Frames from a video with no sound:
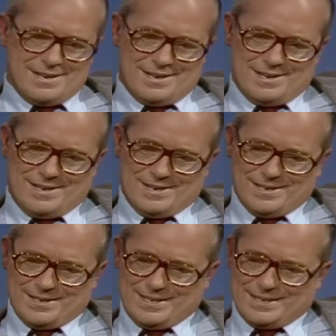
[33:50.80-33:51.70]

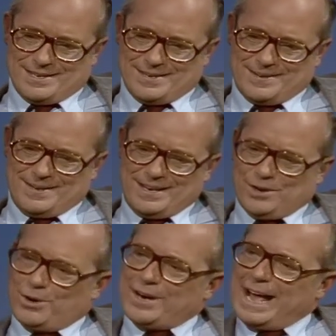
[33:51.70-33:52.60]
Uh, it,
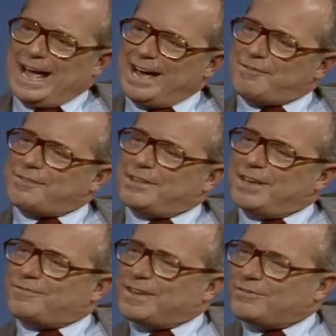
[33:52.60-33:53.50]
in order to have,
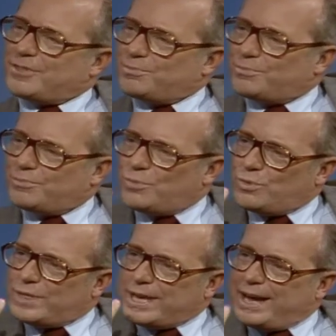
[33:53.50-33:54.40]
if, if the
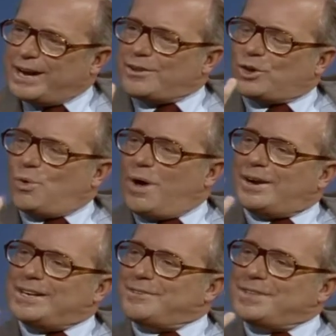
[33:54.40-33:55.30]
the air, the
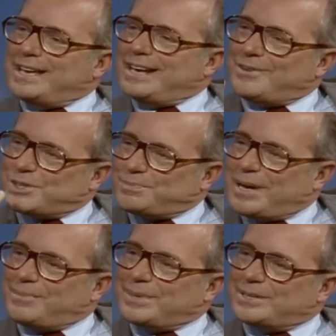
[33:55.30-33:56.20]
quality of the air is a
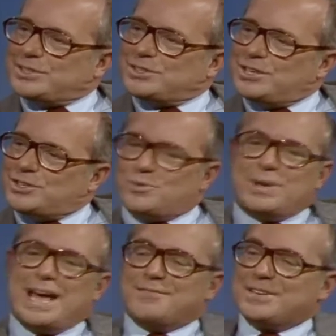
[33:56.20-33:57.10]
public decision.
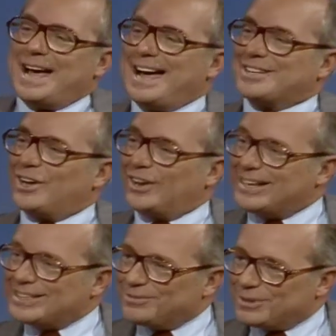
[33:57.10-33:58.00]
We have to act
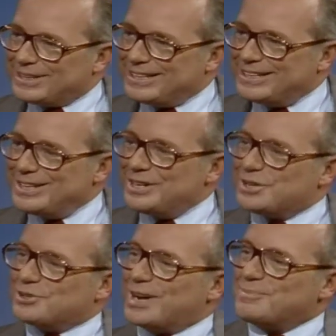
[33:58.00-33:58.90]
collectively mm -hmm.
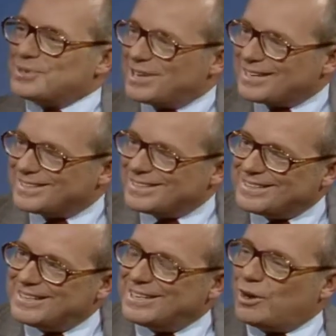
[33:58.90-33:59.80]
to try to protect it
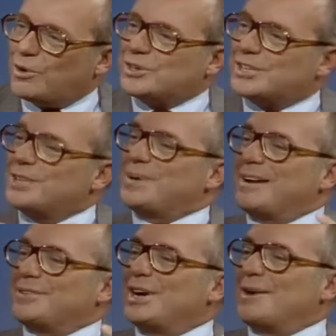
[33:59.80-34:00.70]
right. or to see that we
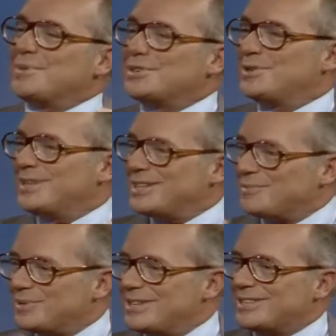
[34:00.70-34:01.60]
have the opportunity to
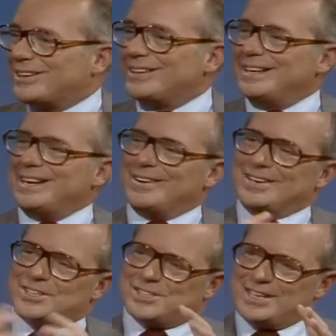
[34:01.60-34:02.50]
breathe clean air. In
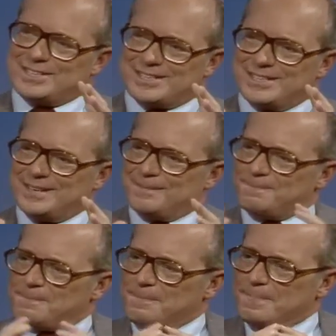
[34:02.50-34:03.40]
a sense, like national
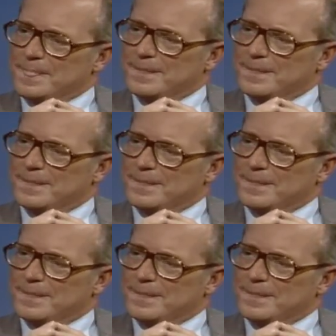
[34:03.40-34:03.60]
sovereignty.